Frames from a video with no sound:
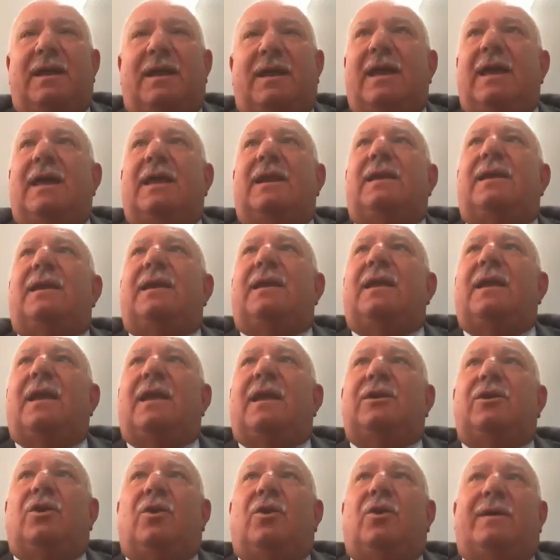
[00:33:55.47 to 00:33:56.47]
And,
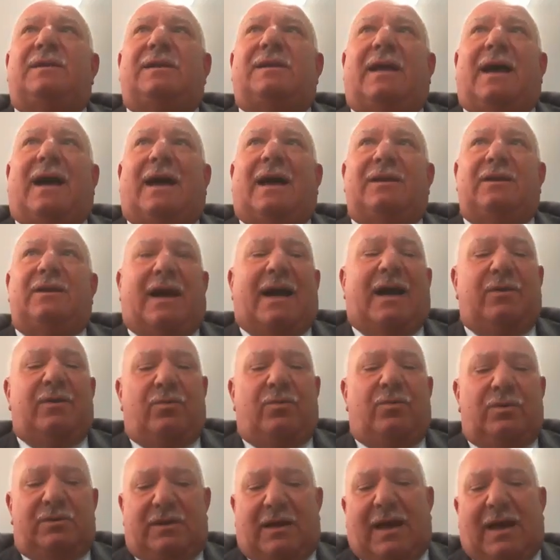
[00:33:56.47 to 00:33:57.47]

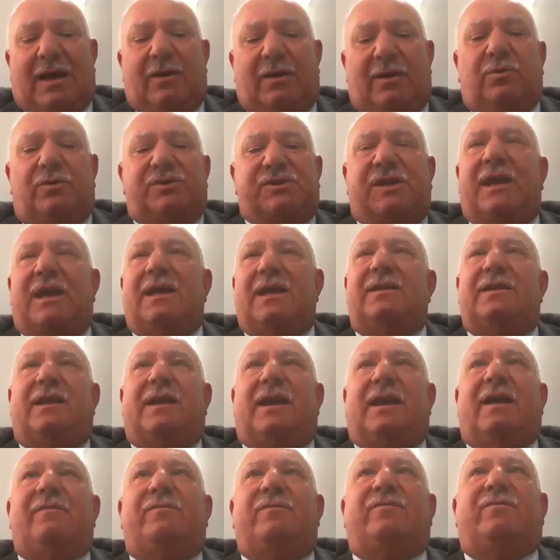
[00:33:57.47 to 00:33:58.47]
I will say that
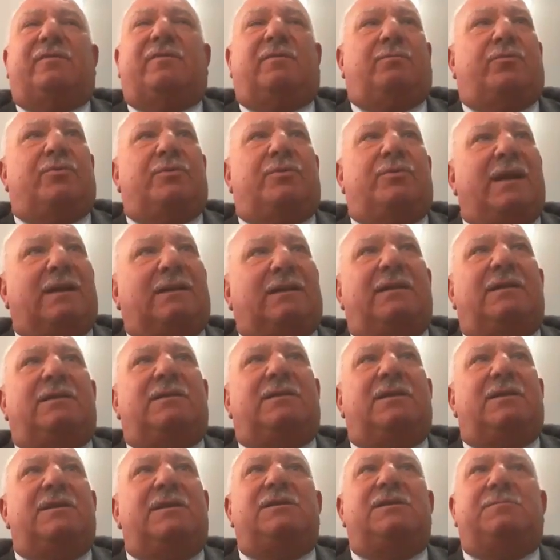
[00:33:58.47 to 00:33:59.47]
I've predicted
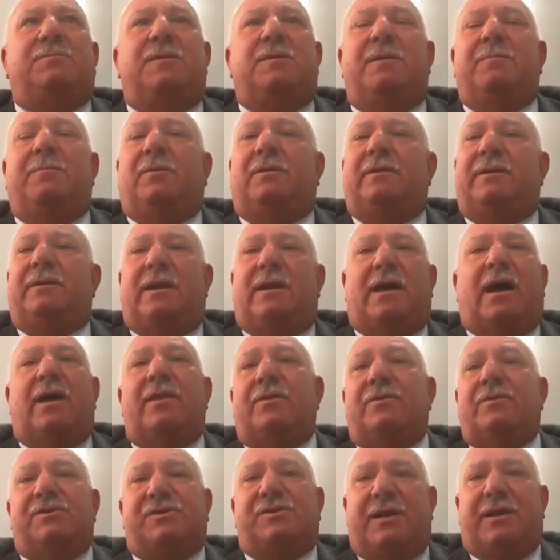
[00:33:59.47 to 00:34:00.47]
to these people and to
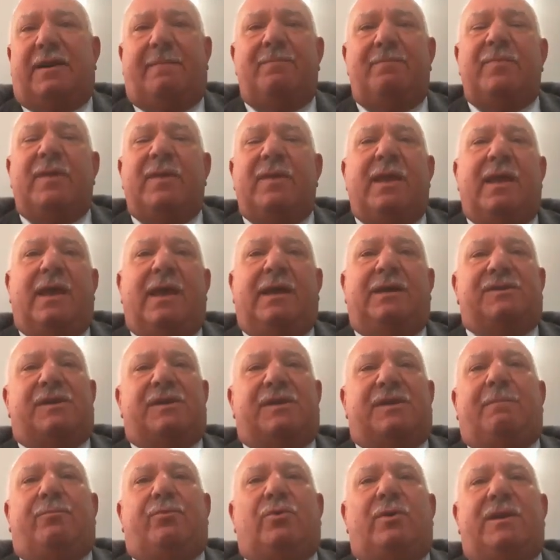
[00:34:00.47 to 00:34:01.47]
others that at
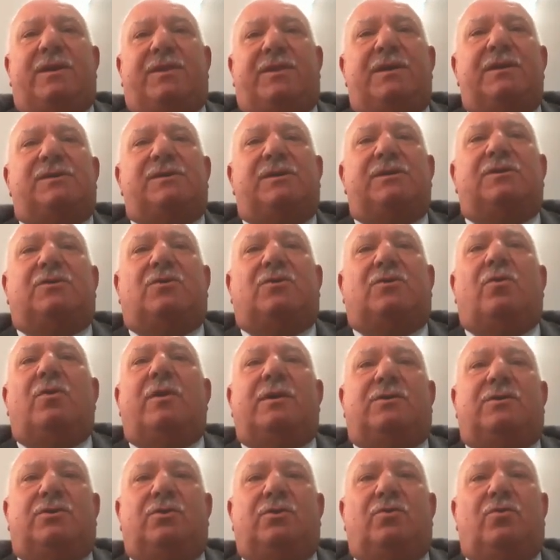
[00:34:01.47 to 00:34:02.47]
some point this is
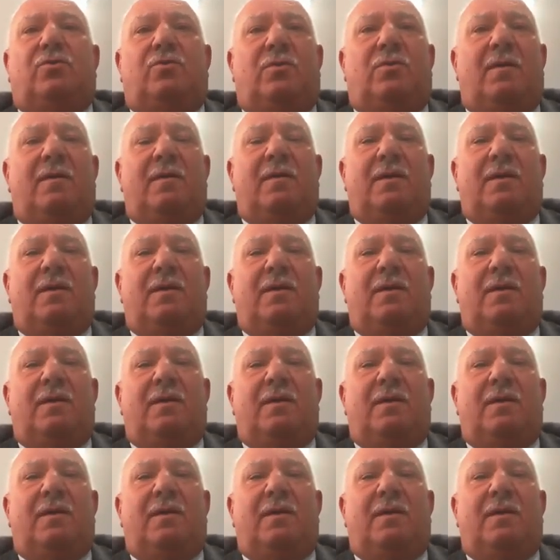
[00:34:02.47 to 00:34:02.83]
going to